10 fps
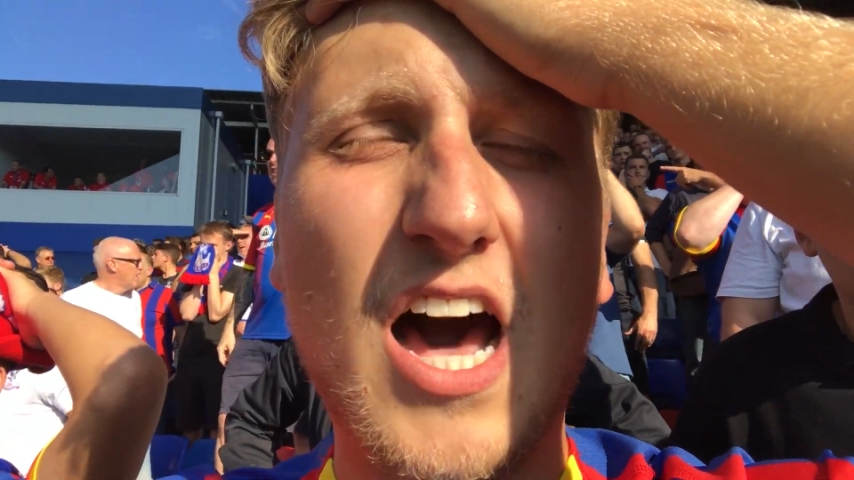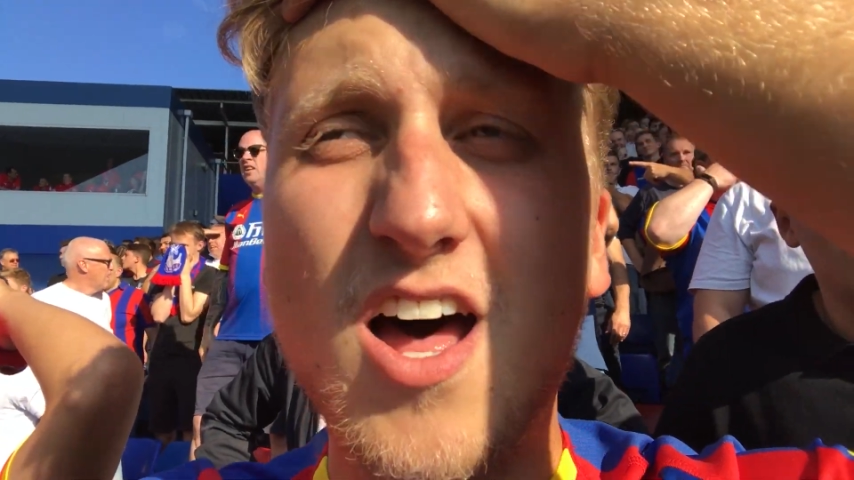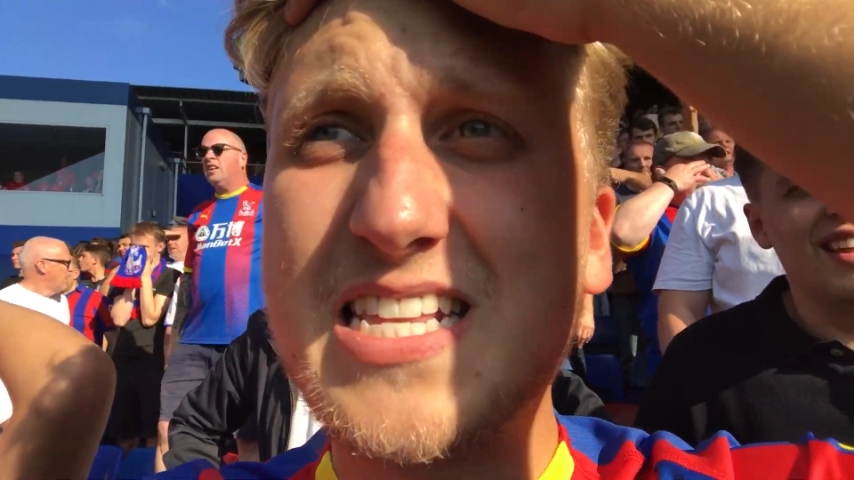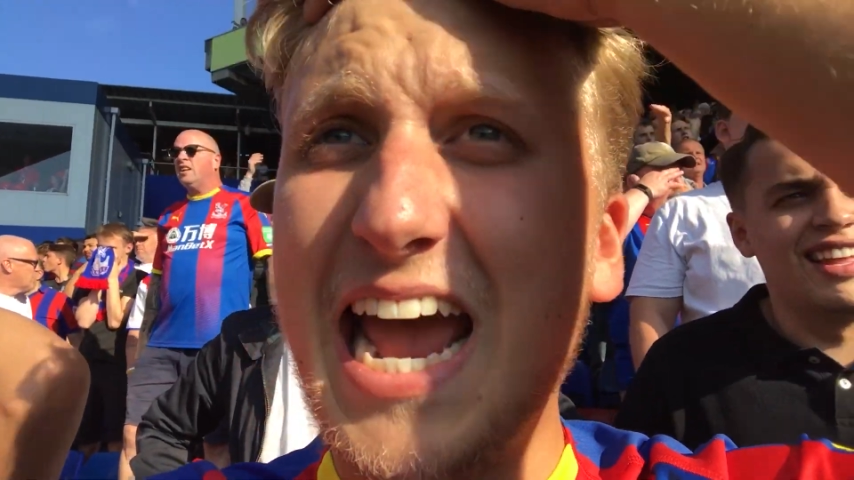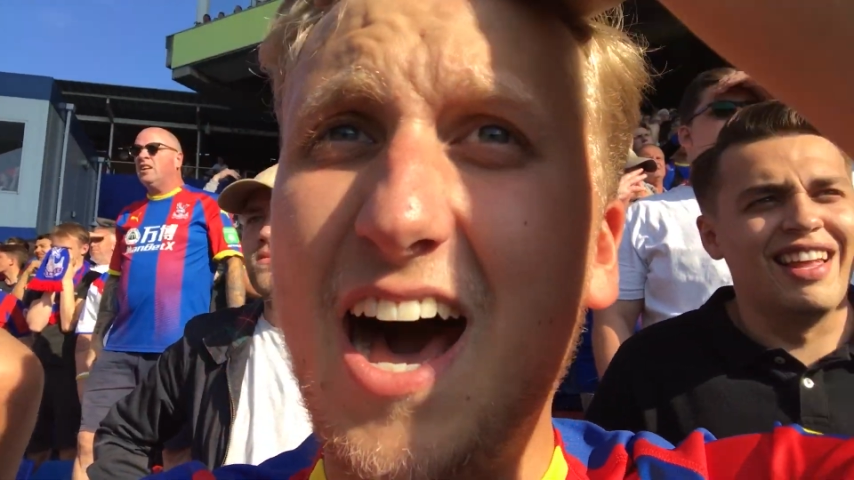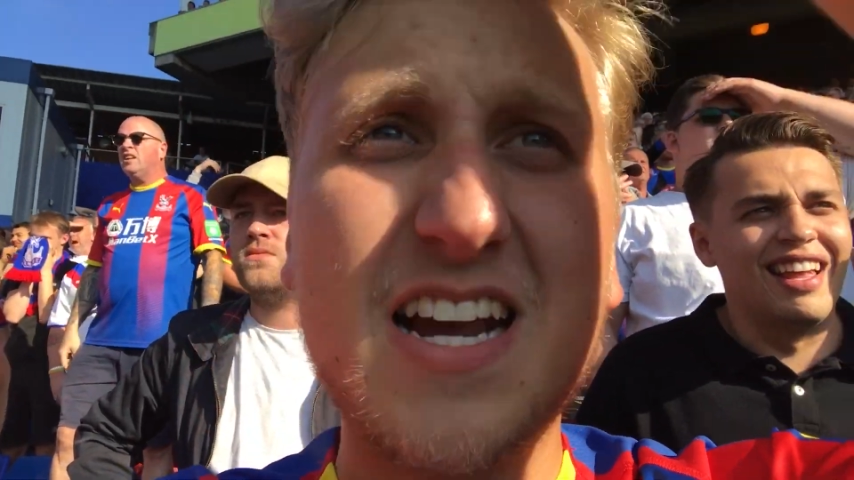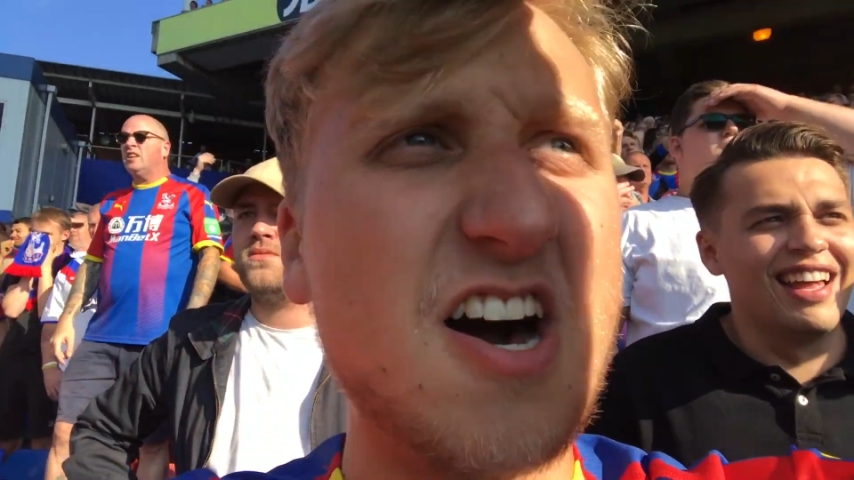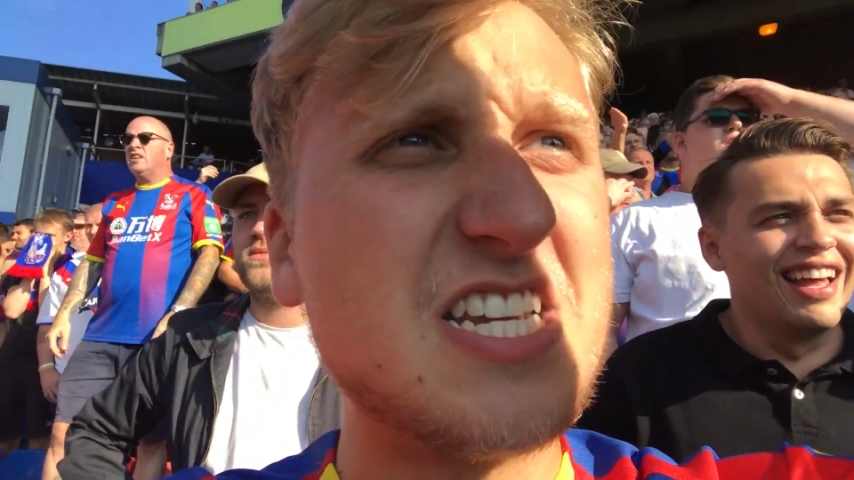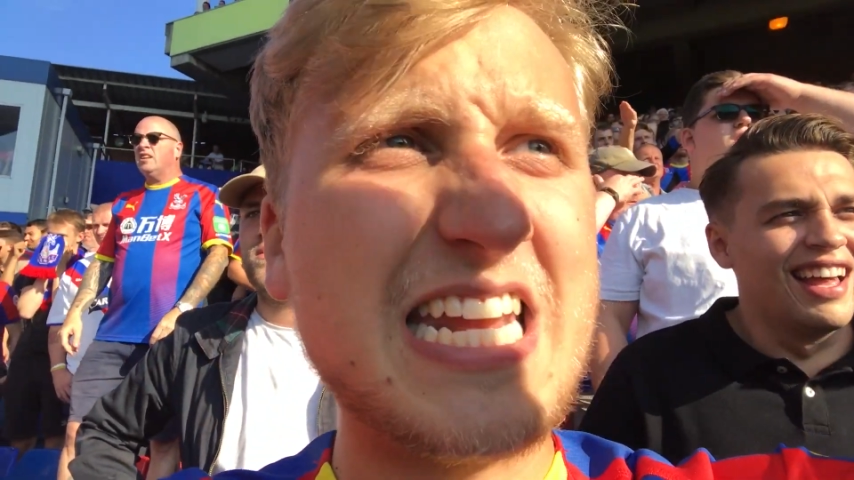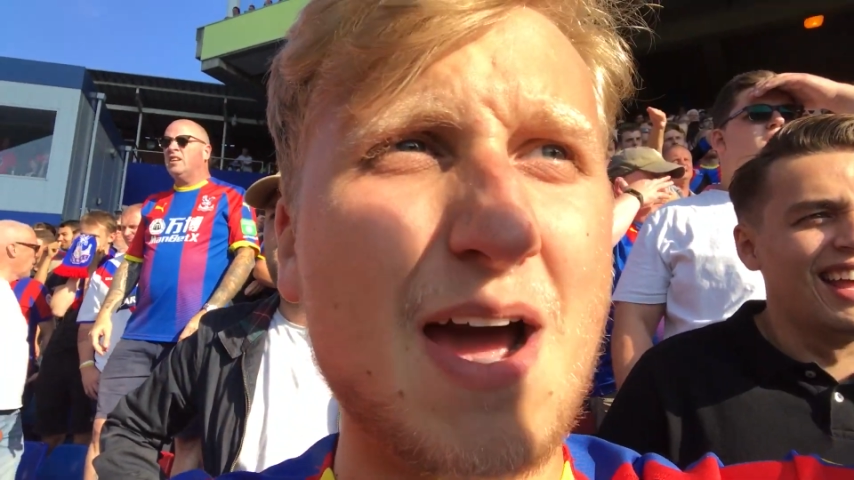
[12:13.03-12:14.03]
I
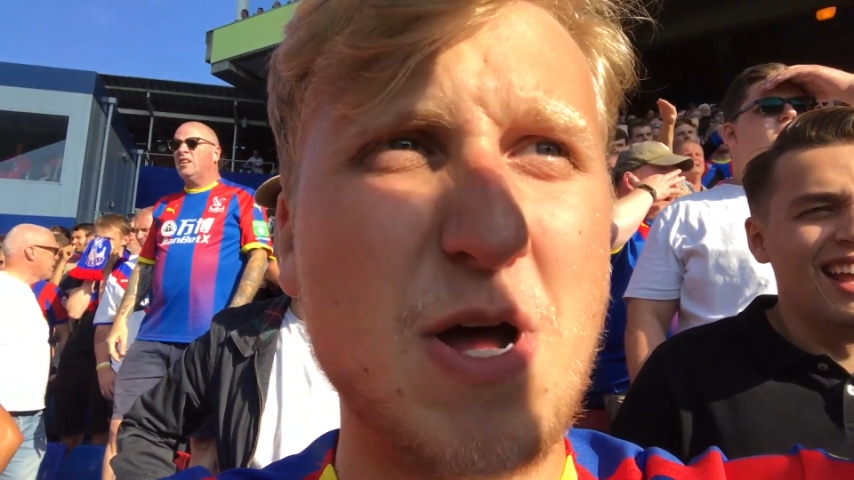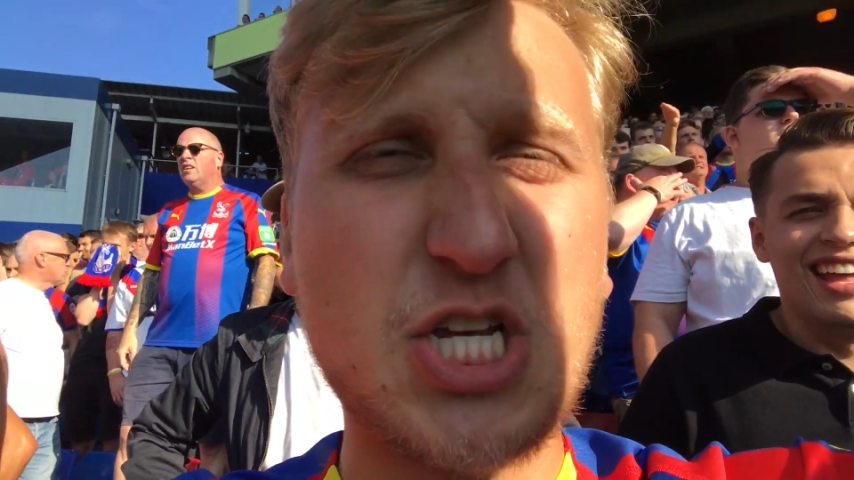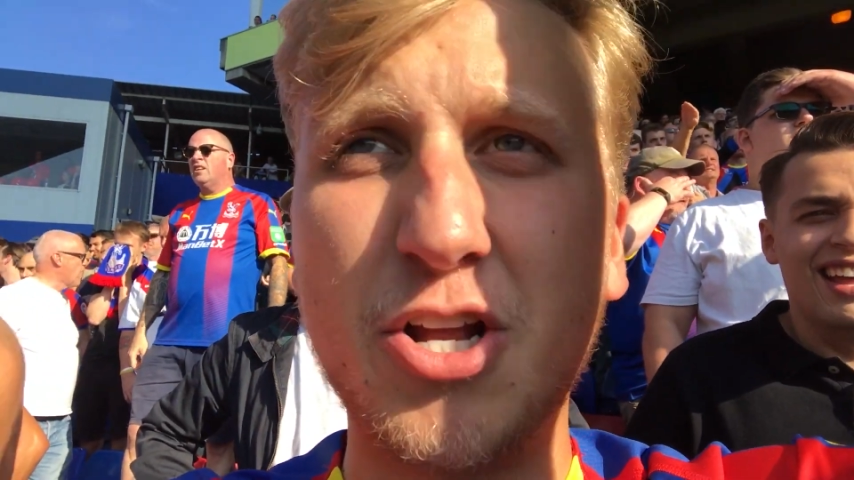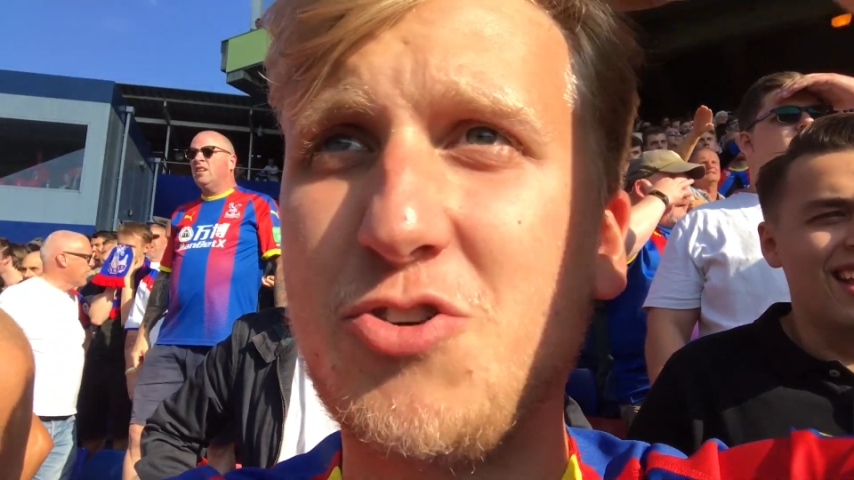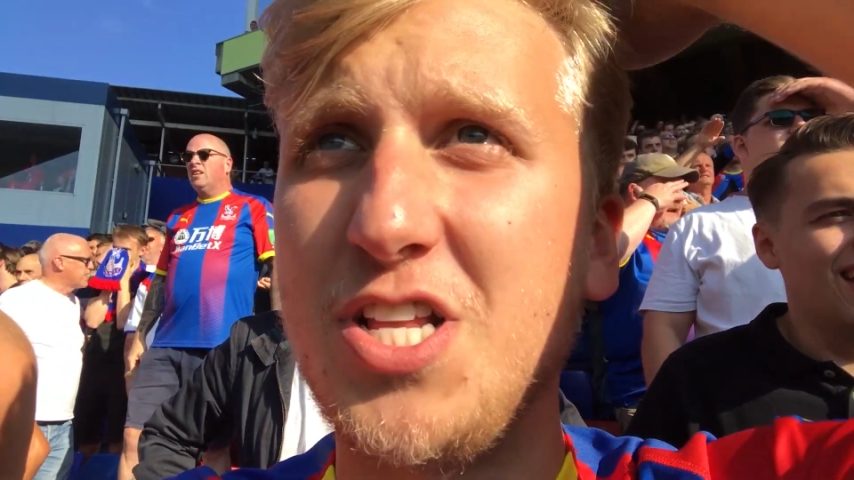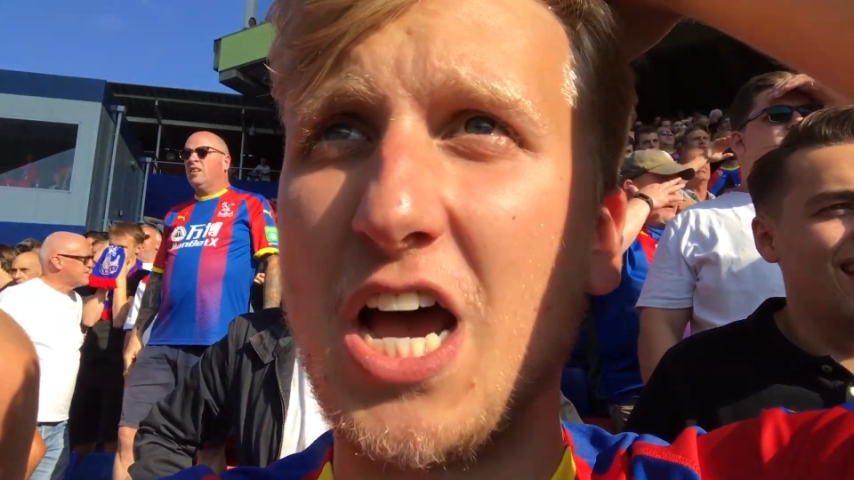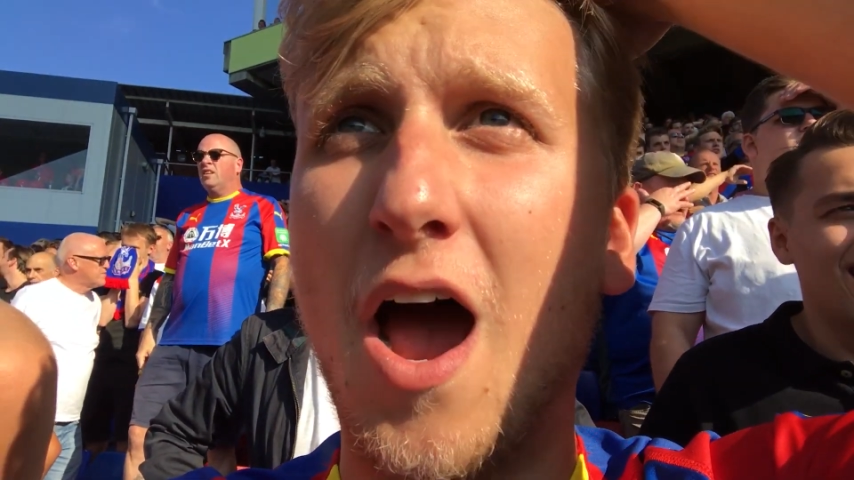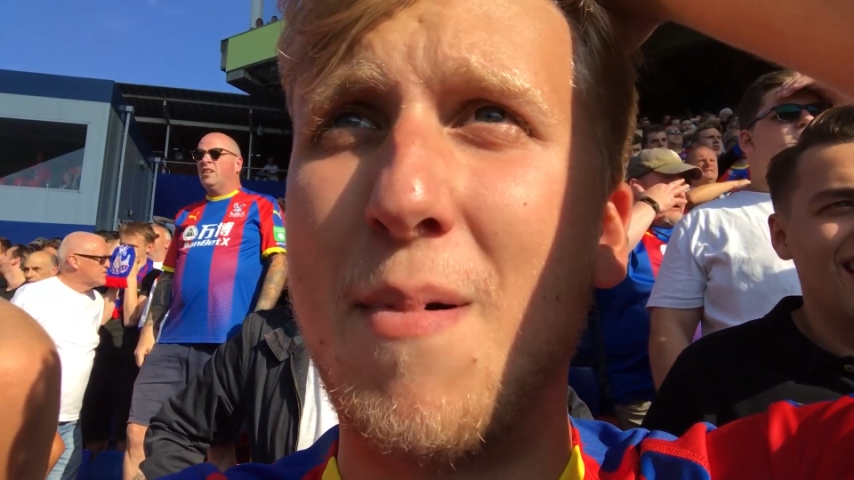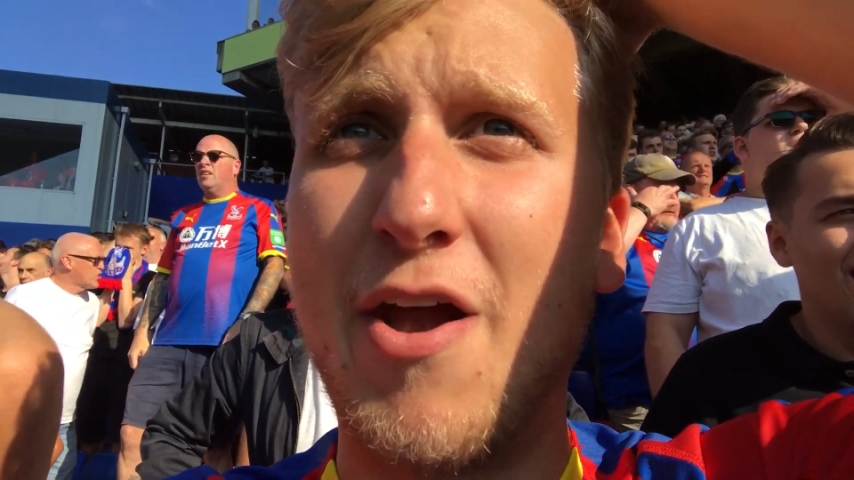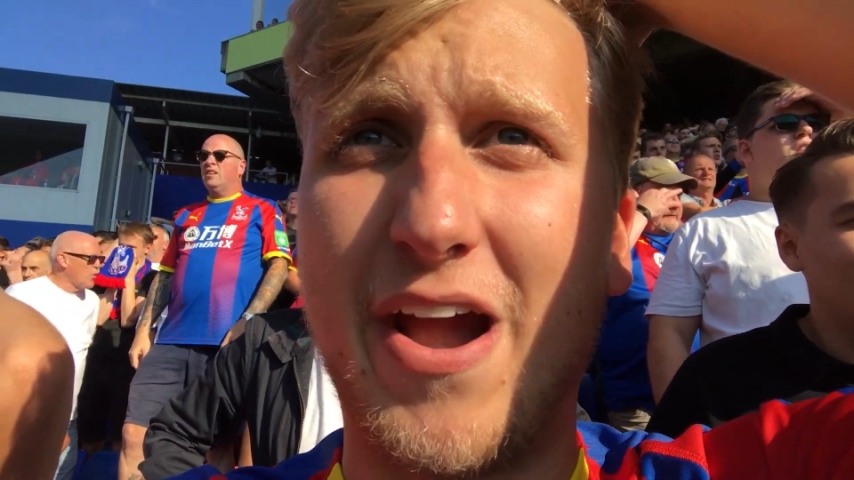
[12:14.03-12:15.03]
can't see how much injury
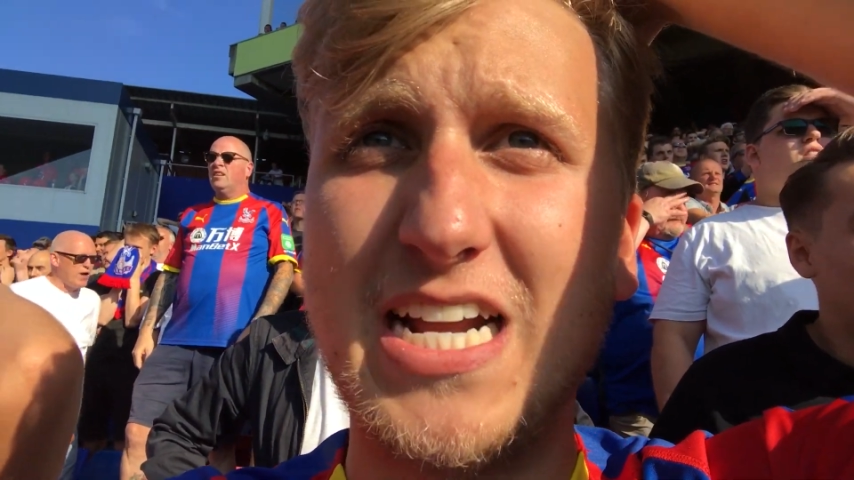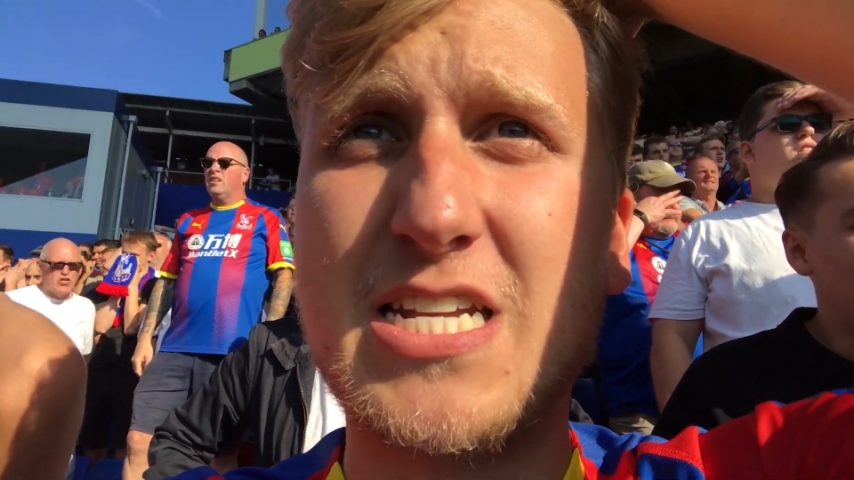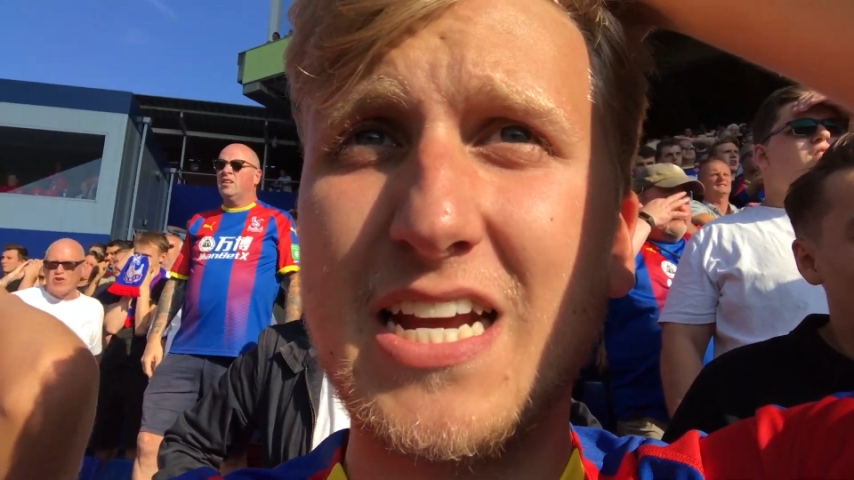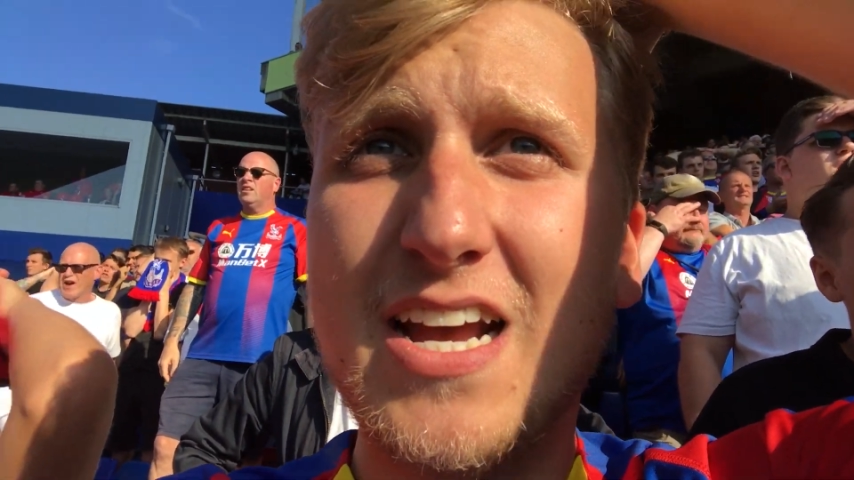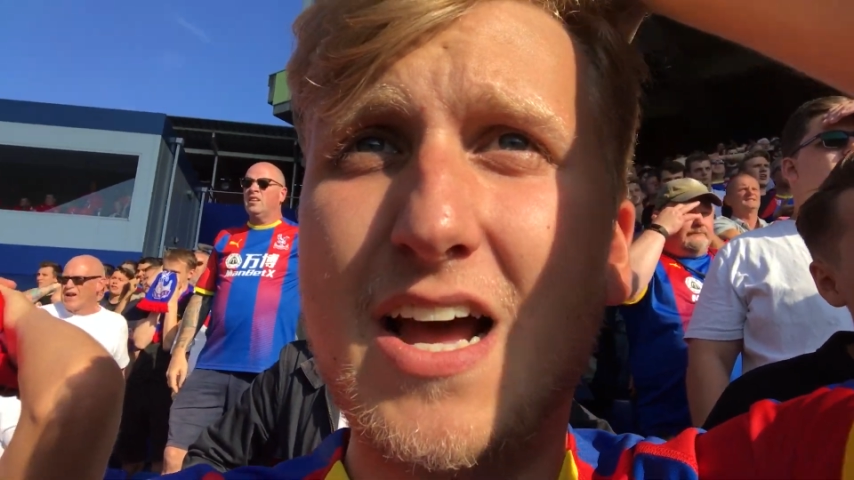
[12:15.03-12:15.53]
time there is,